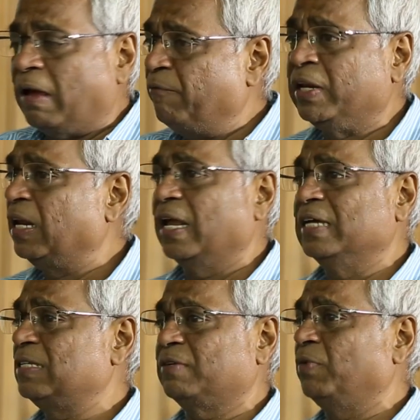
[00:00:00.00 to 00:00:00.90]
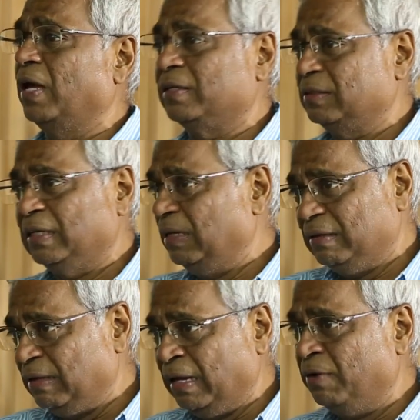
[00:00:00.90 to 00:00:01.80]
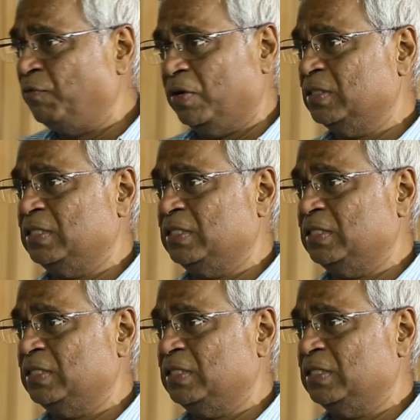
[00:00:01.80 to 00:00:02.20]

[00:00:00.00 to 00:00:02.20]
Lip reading: we realized that we are in for a